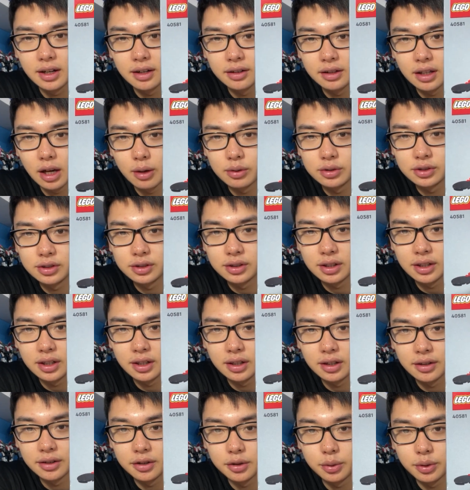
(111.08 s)
that was
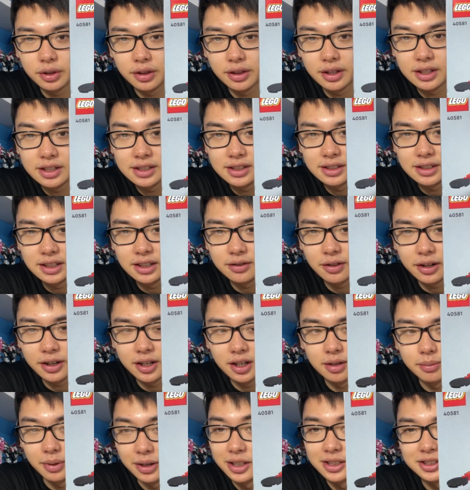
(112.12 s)
doing this scene right
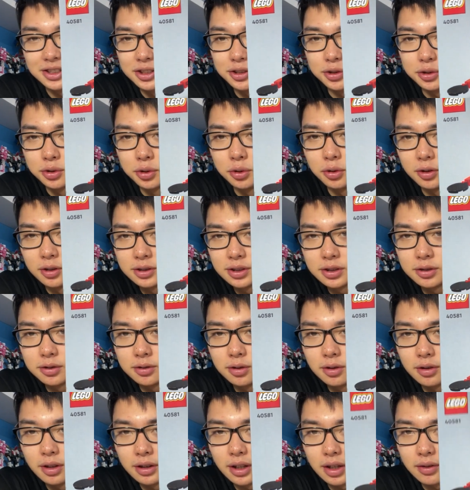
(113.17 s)
here. But it's still cool. It's still
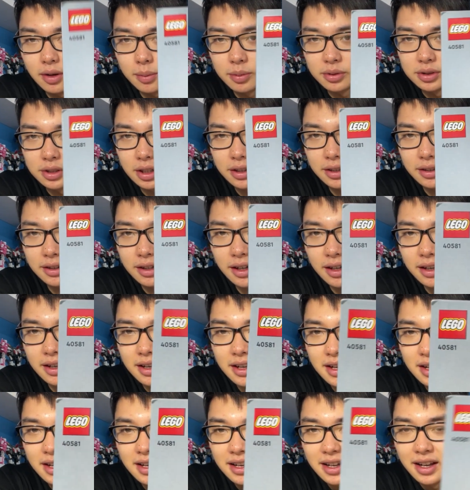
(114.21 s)
cool that they represented that.
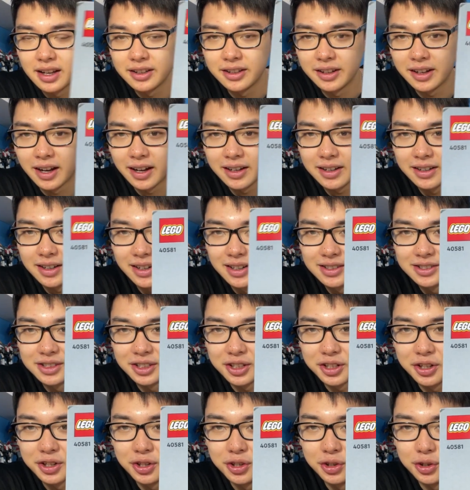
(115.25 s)
And you got
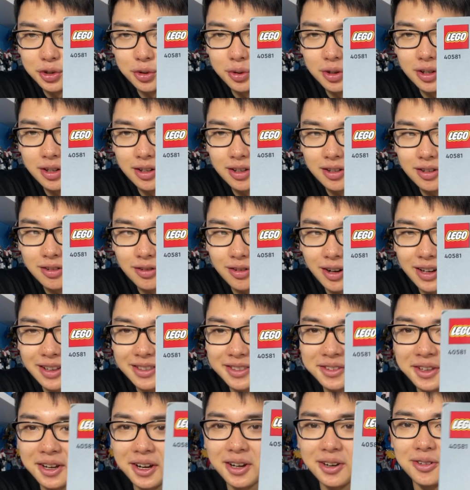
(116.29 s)
Takua right
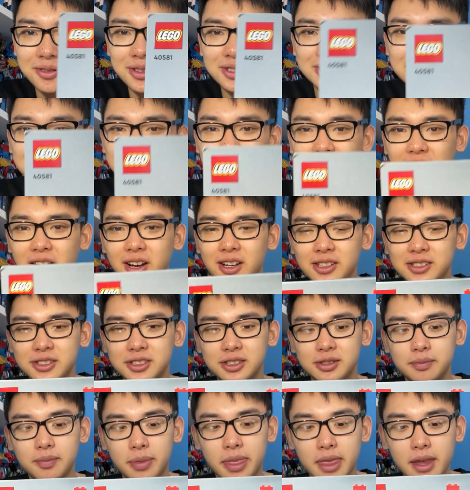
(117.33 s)
there, which is
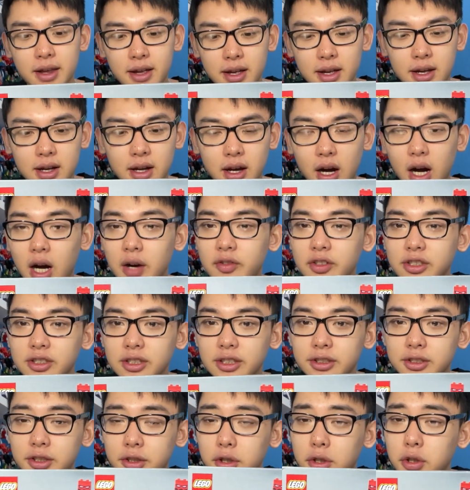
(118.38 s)
awesome.
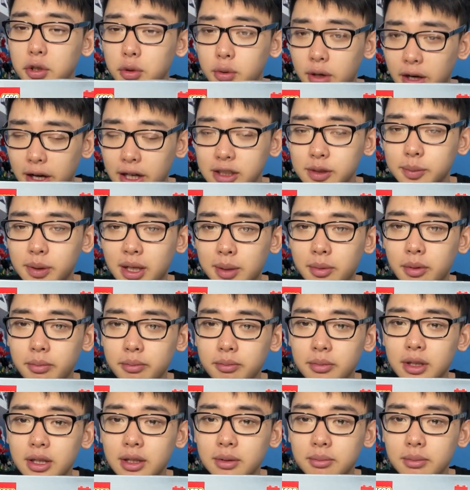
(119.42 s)
Obviously, Takua has become a
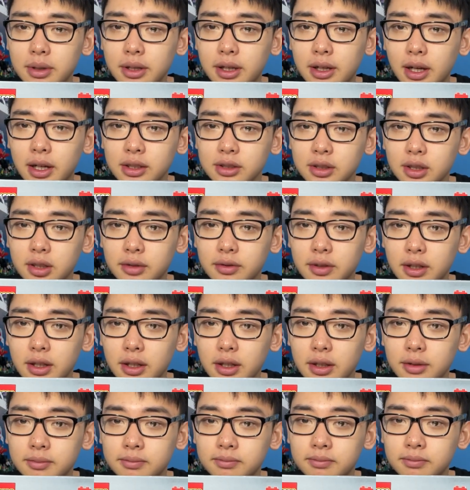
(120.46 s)
meme because of
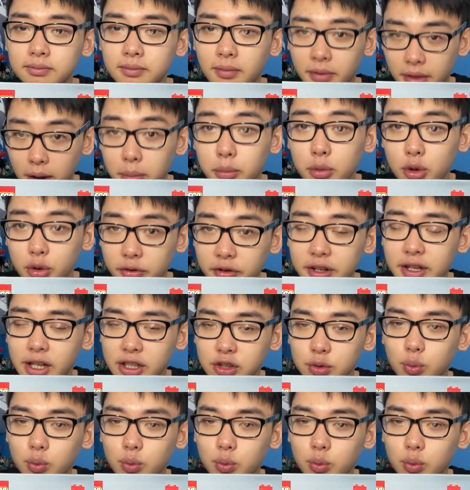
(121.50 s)
the movie as